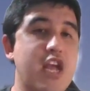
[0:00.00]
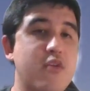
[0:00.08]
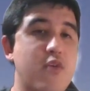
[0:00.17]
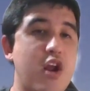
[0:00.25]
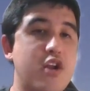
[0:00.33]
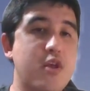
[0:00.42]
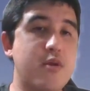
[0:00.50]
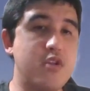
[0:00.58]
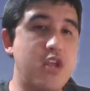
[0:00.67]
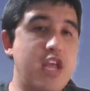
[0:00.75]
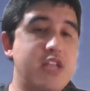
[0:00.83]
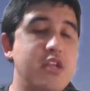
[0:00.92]
round of the
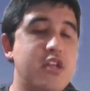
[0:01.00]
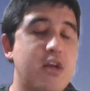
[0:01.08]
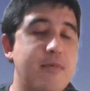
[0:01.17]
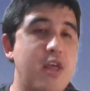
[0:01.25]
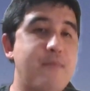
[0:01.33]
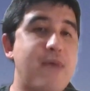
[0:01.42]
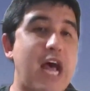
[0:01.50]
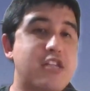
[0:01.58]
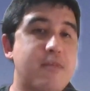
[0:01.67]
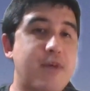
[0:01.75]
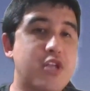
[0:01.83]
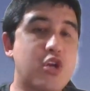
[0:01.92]
NCAA
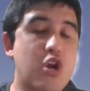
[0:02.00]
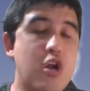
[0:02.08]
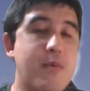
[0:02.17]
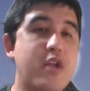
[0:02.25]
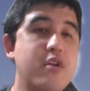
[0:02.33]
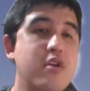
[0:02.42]
basketball tournament.